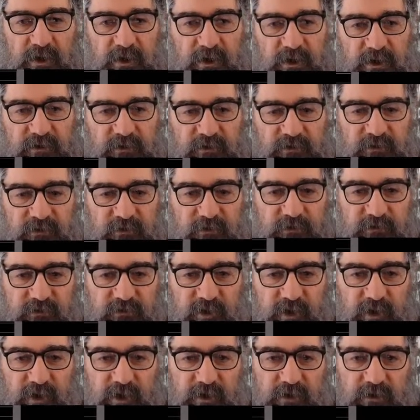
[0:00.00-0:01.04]
it turns
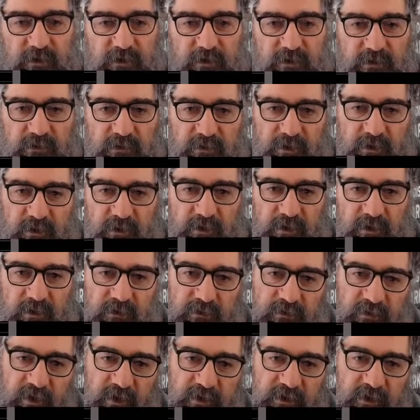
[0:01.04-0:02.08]
out
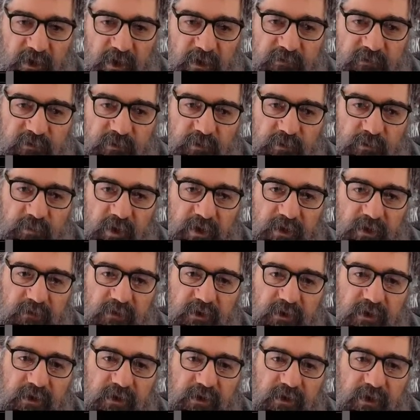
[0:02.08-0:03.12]
that you have to obey
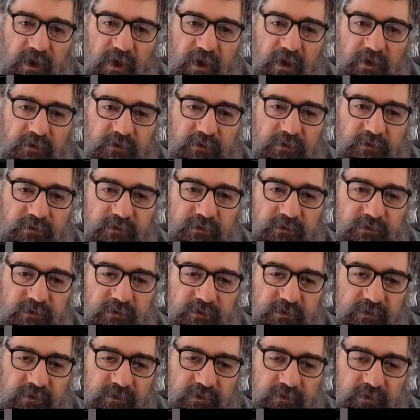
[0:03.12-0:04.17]
the
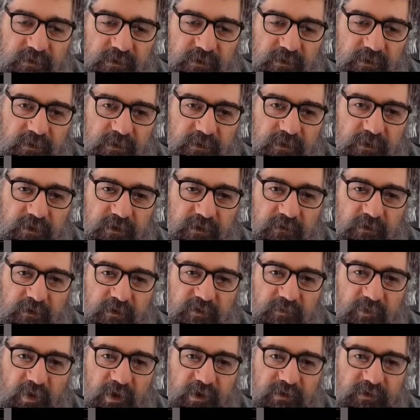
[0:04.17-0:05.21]
colours in
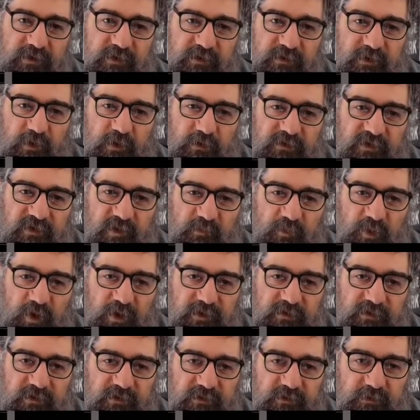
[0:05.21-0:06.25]
these places. So some
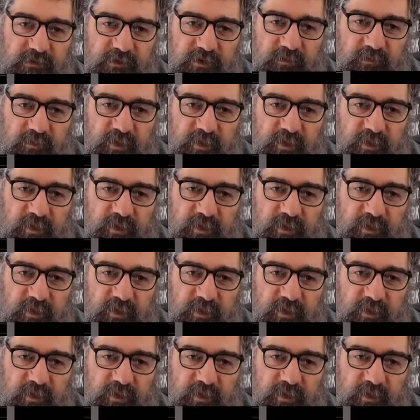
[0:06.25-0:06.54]
places you can